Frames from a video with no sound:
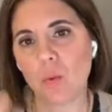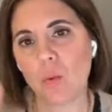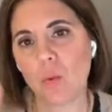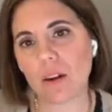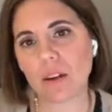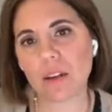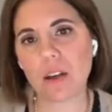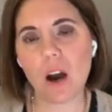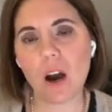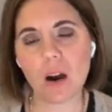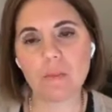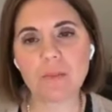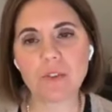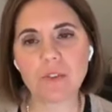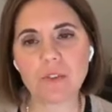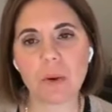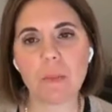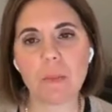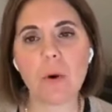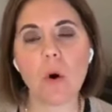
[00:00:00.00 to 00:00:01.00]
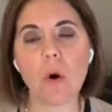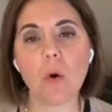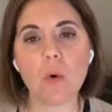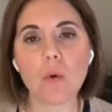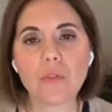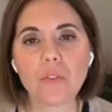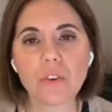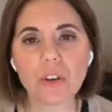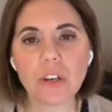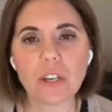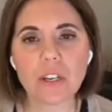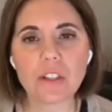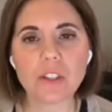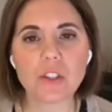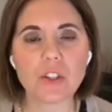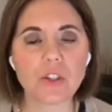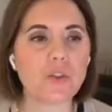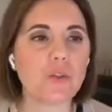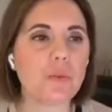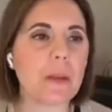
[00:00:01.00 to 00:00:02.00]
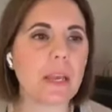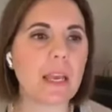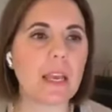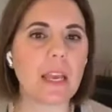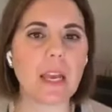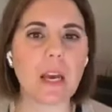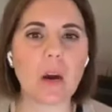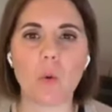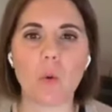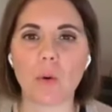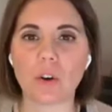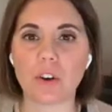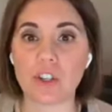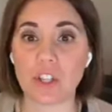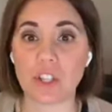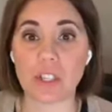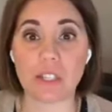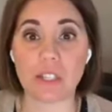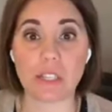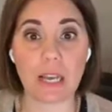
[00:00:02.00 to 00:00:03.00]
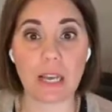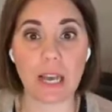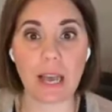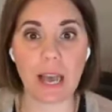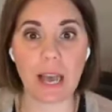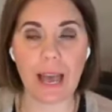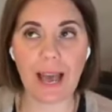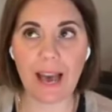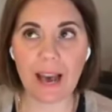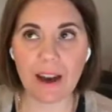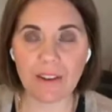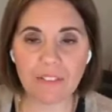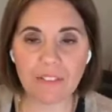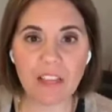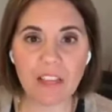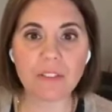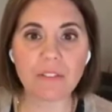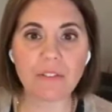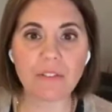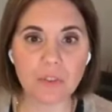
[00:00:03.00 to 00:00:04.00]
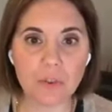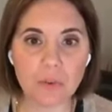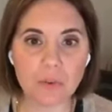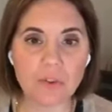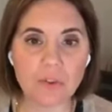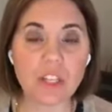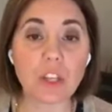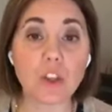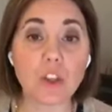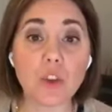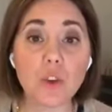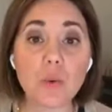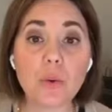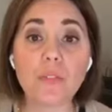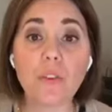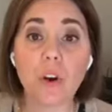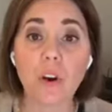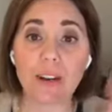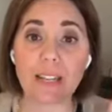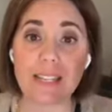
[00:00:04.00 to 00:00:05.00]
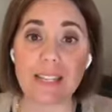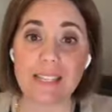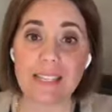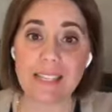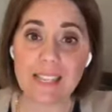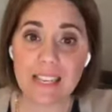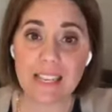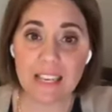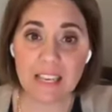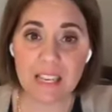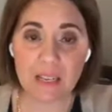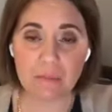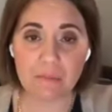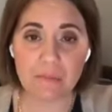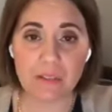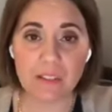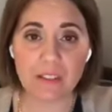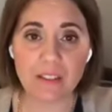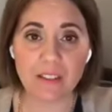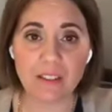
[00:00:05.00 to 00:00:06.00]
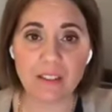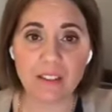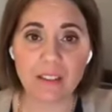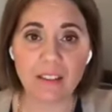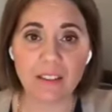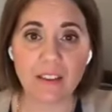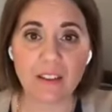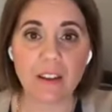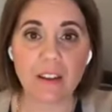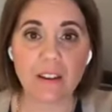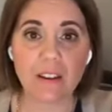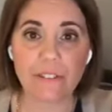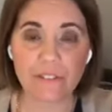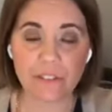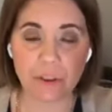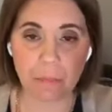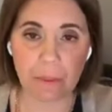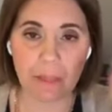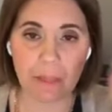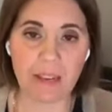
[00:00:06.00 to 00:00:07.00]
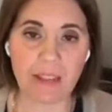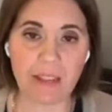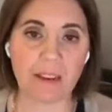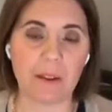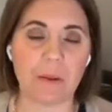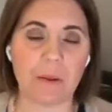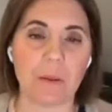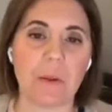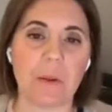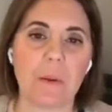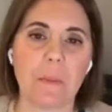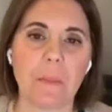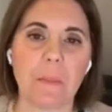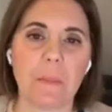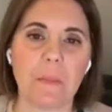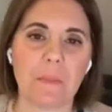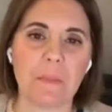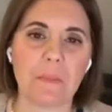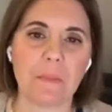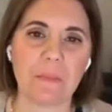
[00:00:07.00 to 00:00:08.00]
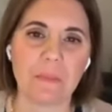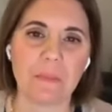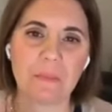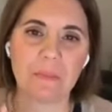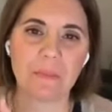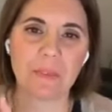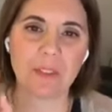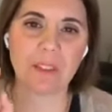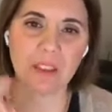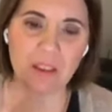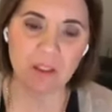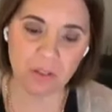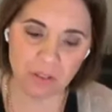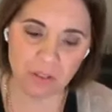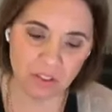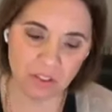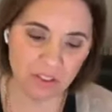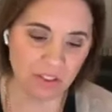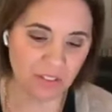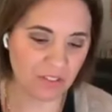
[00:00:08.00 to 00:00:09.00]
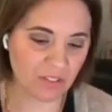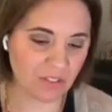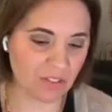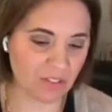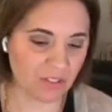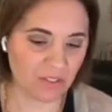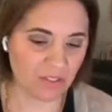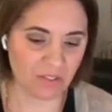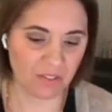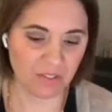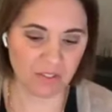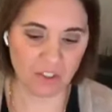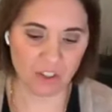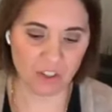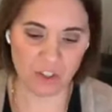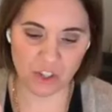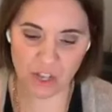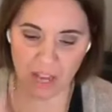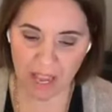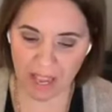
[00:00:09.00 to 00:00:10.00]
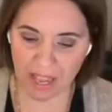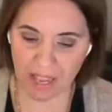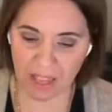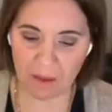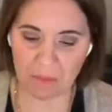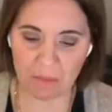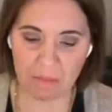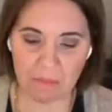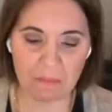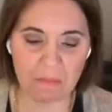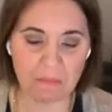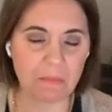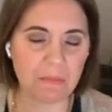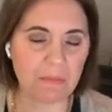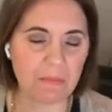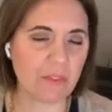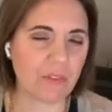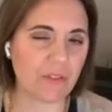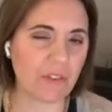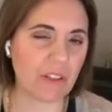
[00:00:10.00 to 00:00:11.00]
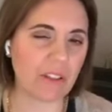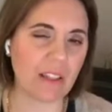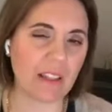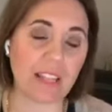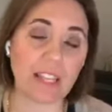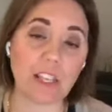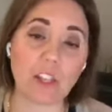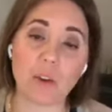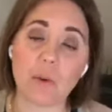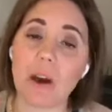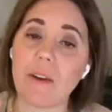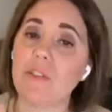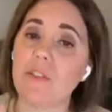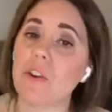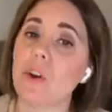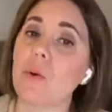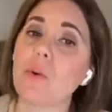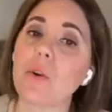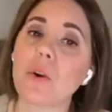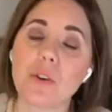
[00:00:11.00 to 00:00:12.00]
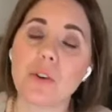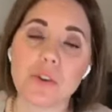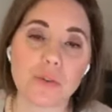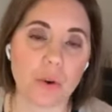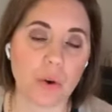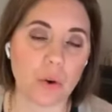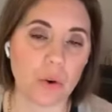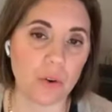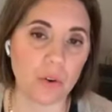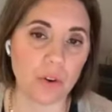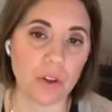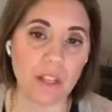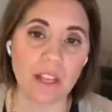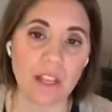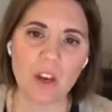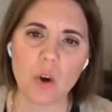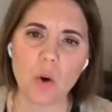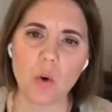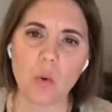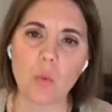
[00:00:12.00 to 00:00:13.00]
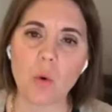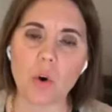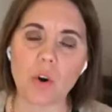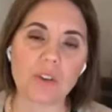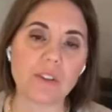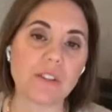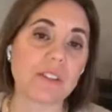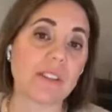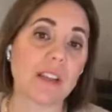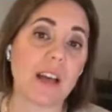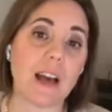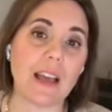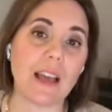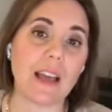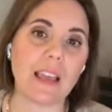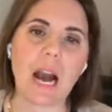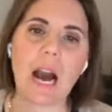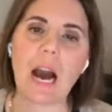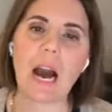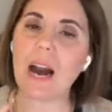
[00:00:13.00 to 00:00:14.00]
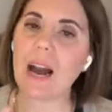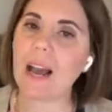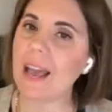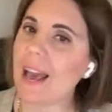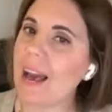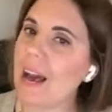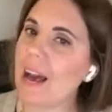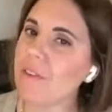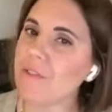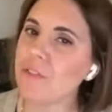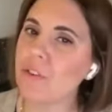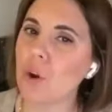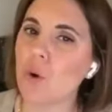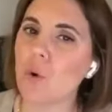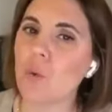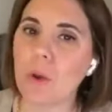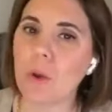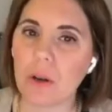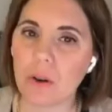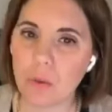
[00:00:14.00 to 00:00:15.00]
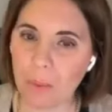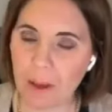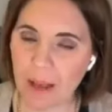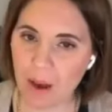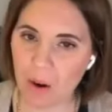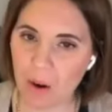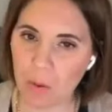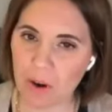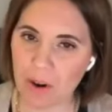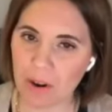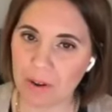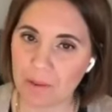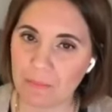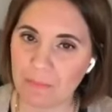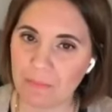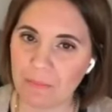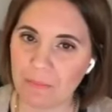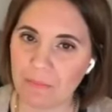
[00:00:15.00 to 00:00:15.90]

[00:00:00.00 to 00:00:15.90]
What comes from over consuming or just having the food that you have already deemed forbidden? Guilt, shame, feeling like you have no control. Words like, I have no willpower.